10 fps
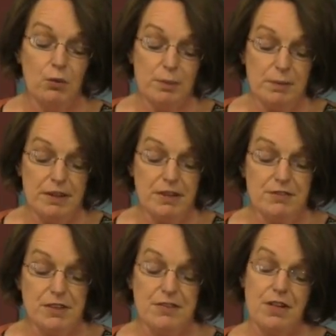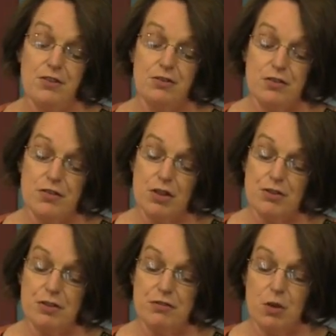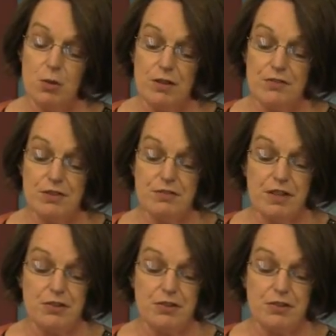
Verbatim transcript: We believe it is as a result of coercive